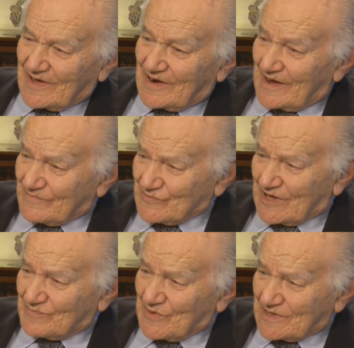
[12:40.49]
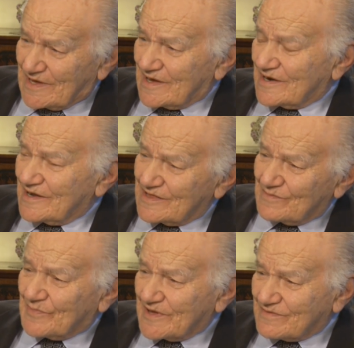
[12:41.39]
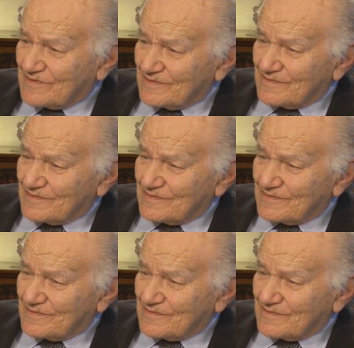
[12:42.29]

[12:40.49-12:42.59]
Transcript: And I have to admit, a little bit,